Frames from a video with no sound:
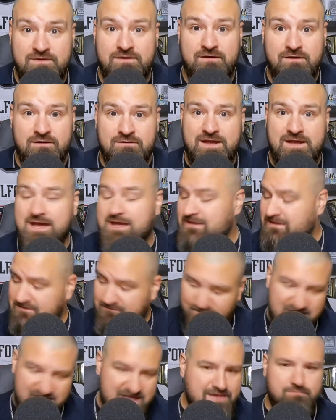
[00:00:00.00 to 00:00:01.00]
Okay, your
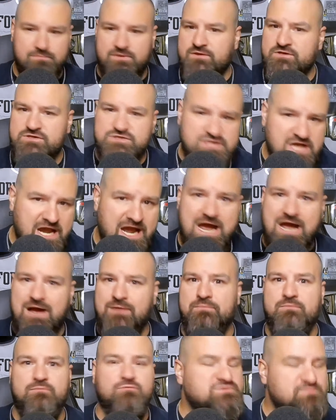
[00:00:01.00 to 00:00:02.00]
family, job,
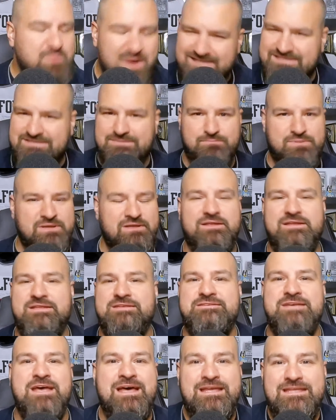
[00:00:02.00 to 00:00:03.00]

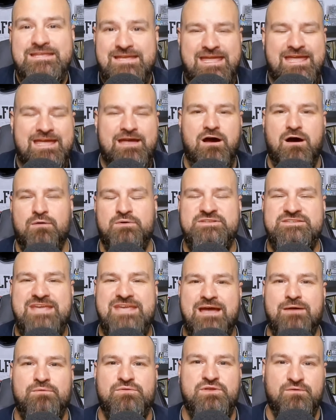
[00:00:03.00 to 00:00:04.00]
responsibilities. You can't always
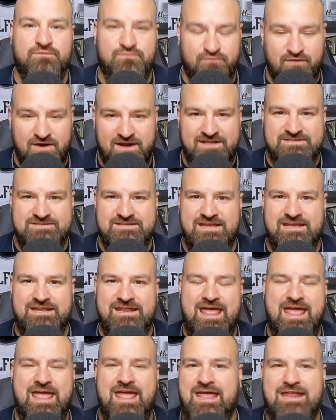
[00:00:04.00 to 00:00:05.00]
get with your friends
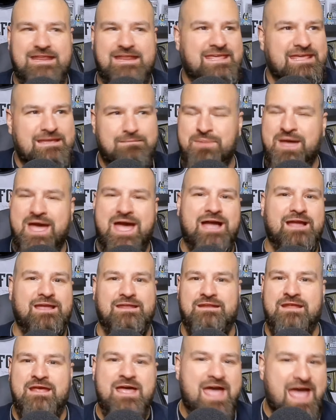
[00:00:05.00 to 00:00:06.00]
and kick back
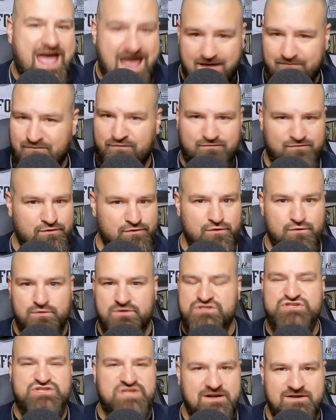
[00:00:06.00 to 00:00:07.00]
and have a few and
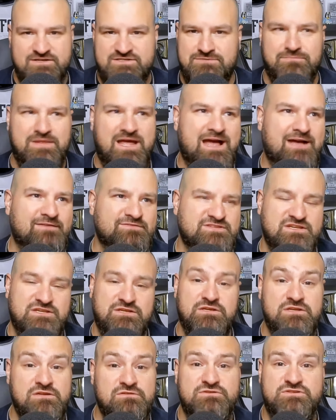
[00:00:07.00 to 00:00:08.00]
share some laughs like
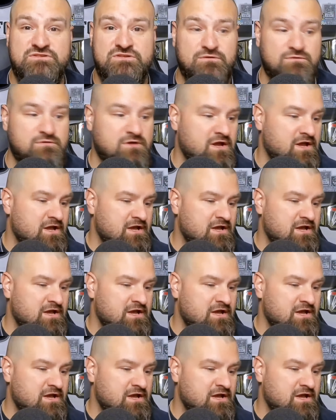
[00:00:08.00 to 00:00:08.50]
you used to.